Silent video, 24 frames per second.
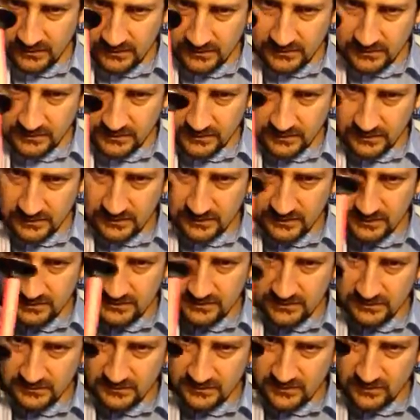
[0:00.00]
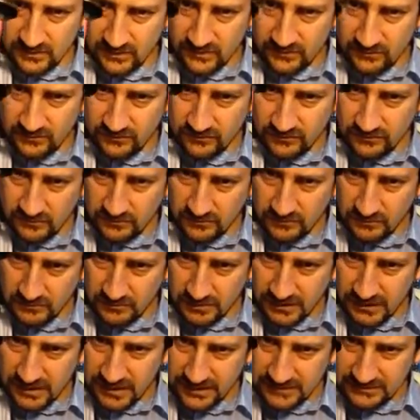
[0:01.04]
certainly some sort of
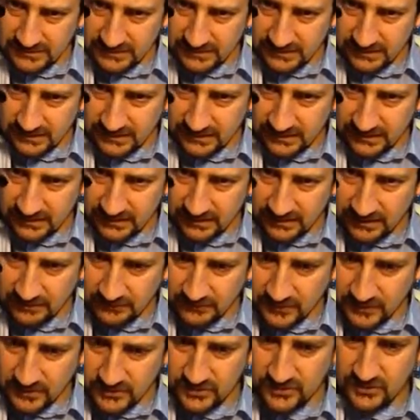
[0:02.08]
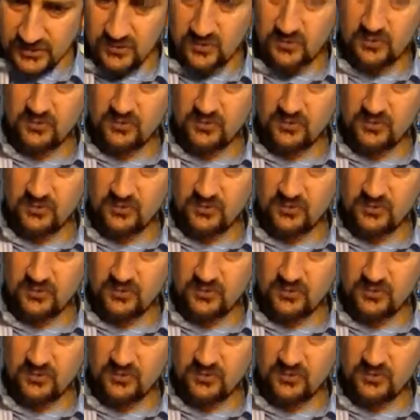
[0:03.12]
plastic. I'm not sure